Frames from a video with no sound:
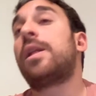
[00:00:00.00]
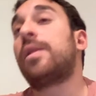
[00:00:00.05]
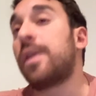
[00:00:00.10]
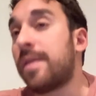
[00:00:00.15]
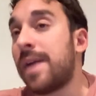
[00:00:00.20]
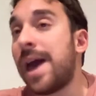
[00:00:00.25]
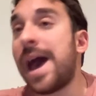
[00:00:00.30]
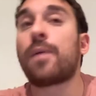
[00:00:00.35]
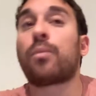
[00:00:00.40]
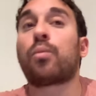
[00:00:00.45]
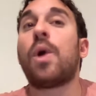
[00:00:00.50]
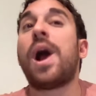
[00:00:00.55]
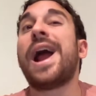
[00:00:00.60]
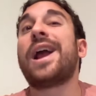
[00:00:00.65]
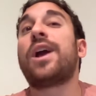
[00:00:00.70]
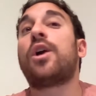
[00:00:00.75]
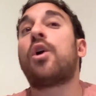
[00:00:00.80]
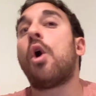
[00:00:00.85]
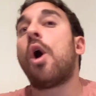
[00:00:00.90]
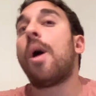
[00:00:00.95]
But not only
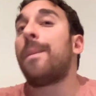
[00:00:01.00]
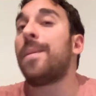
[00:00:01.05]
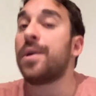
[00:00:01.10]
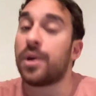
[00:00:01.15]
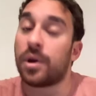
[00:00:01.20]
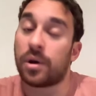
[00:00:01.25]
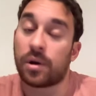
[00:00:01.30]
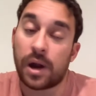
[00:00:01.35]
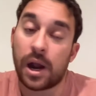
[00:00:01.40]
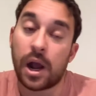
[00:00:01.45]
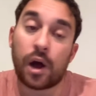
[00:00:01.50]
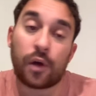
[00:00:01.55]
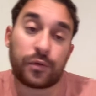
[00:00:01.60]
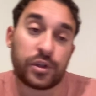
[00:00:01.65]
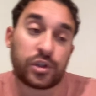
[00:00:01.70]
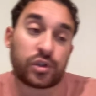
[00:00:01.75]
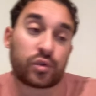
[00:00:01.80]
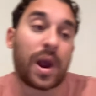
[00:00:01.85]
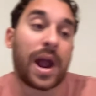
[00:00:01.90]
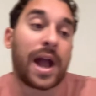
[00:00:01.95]
that, Ryan
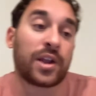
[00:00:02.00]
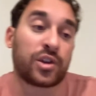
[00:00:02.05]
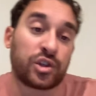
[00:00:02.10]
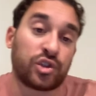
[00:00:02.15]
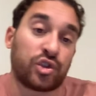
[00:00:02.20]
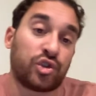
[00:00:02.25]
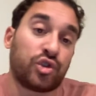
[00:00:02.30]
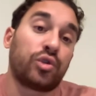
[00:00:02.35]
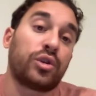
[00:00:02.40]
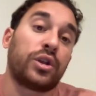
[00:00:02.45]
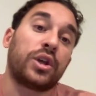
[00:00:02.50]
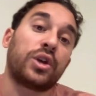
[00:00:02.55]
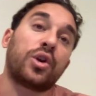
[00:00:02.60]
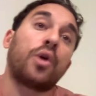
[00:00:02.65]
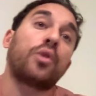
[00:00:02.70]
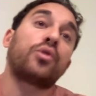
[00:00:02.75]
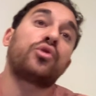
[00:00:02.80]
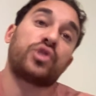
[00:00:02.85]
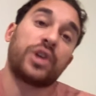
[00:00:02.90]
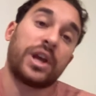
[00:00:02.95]
Carpenter, a healthy scratch, as
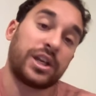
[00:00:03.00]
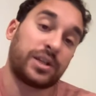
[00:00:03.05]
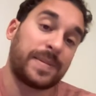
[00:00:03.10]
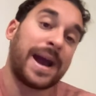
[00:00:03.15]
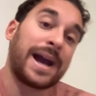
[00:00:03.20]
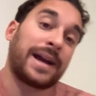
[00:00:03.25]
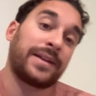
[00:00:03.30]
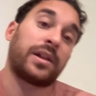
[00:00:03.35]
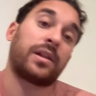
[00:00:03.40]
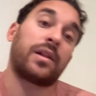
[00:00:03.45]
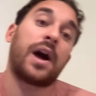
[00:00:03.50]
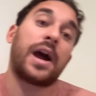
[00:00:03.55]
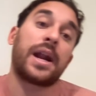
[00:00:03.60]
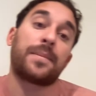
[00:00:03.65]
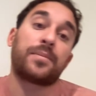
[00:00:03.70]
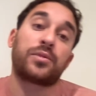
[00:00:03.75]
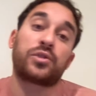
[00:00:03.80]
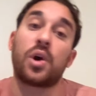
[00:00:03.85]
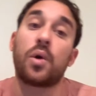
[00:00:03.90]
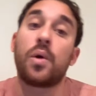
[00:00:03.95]
Julian Gauthier is back
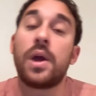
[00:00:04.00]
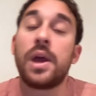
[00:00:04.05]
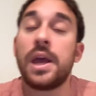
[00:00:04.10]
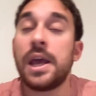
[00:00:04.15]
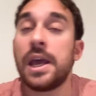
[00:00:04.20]
in the lineup.